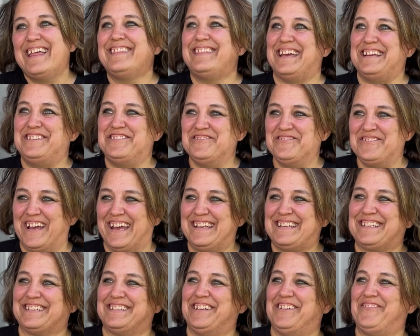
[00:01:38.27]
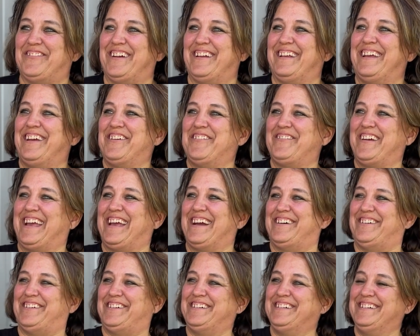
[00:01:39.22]
They do get delivered. Here we
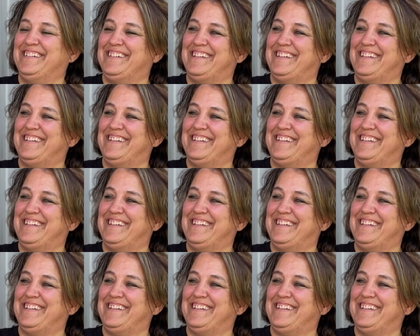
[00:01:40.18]
go.